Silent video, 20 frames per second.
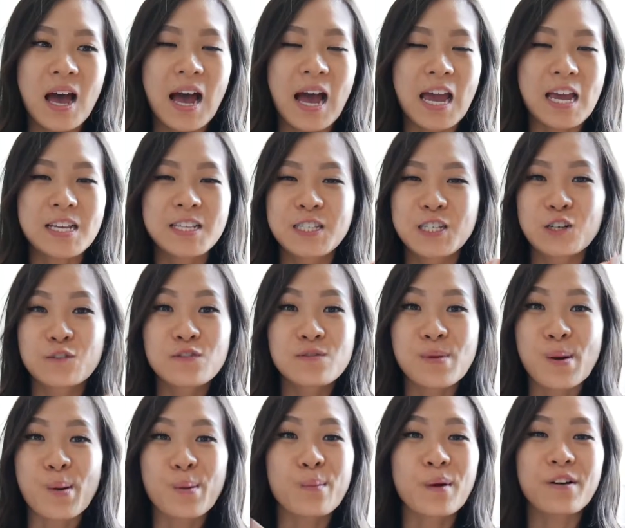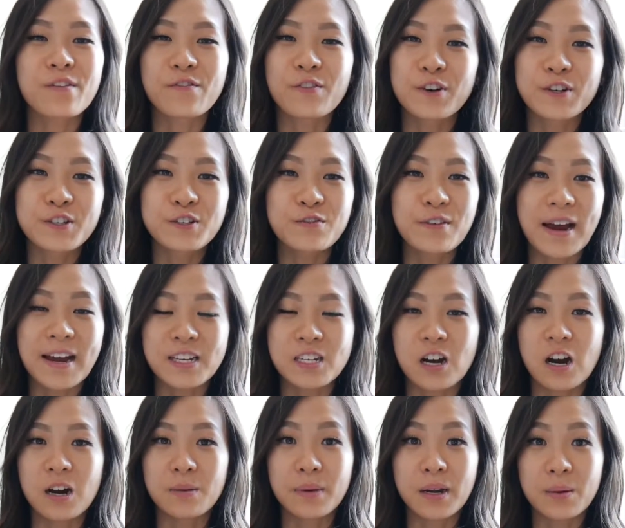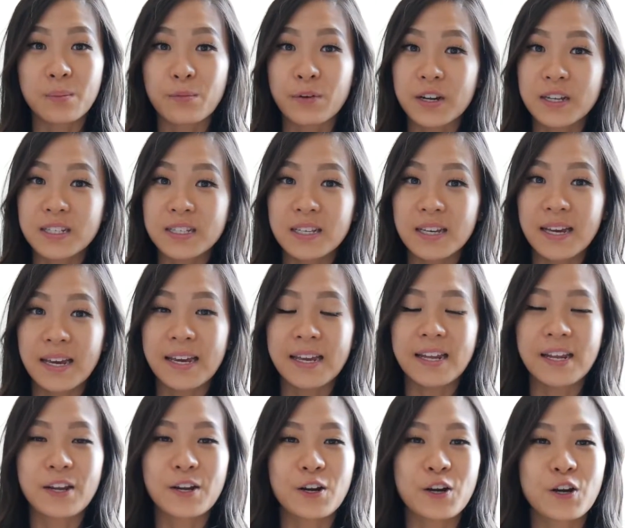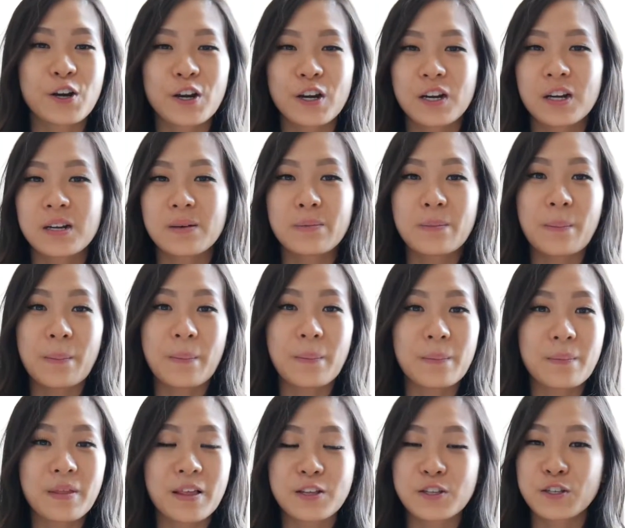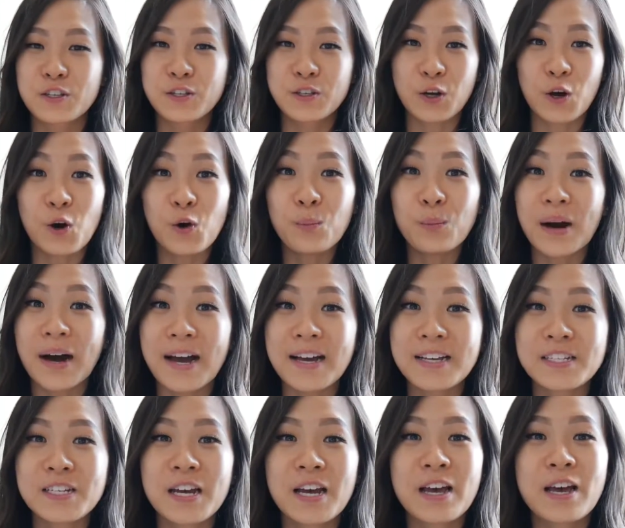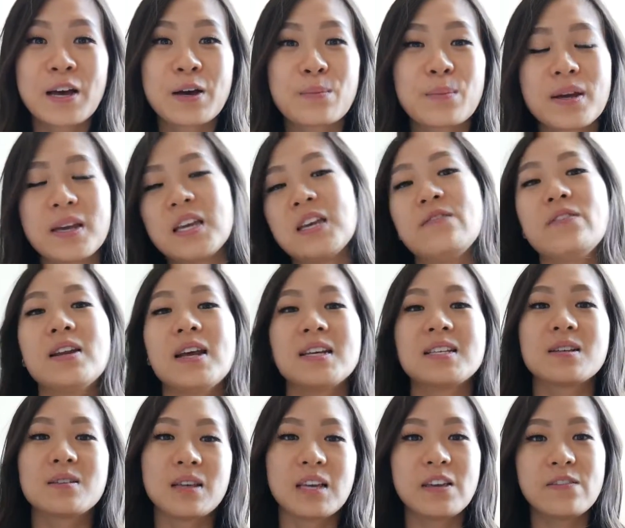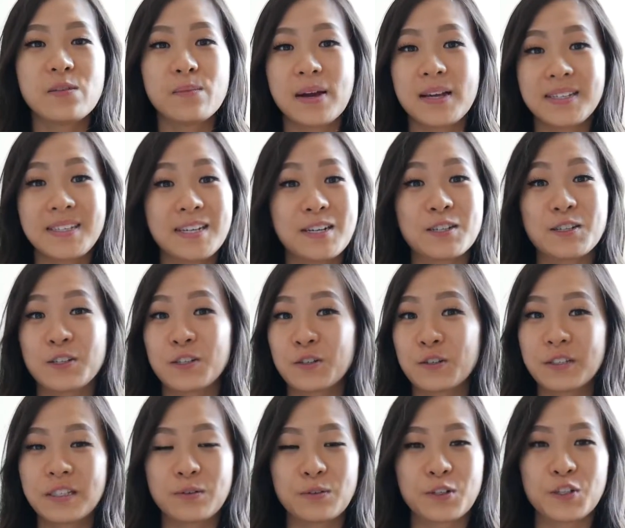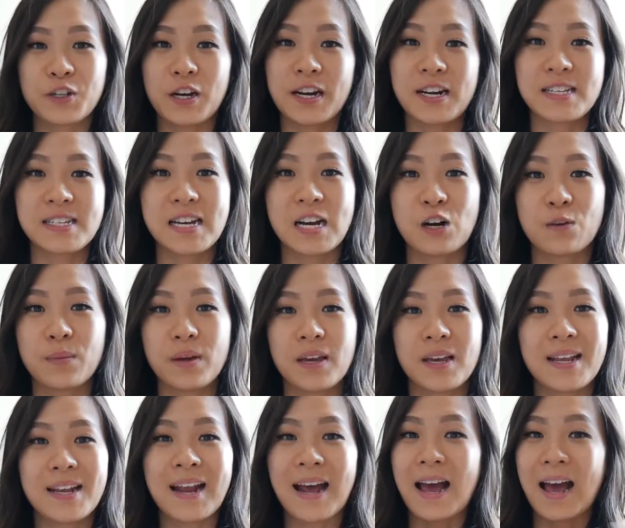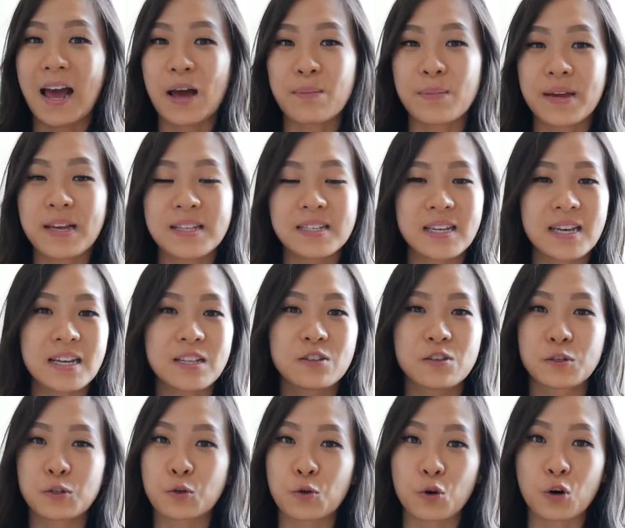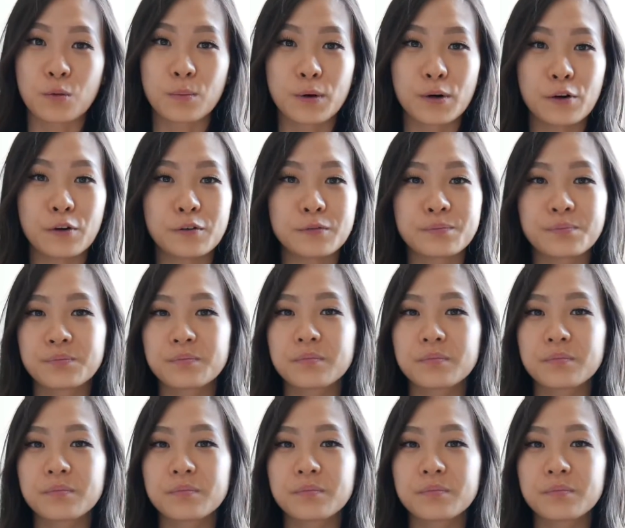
I still remember my first scratch on my bracelet, and it hurt so much. But even my sales associate was trying to tell me it happens, it's normal.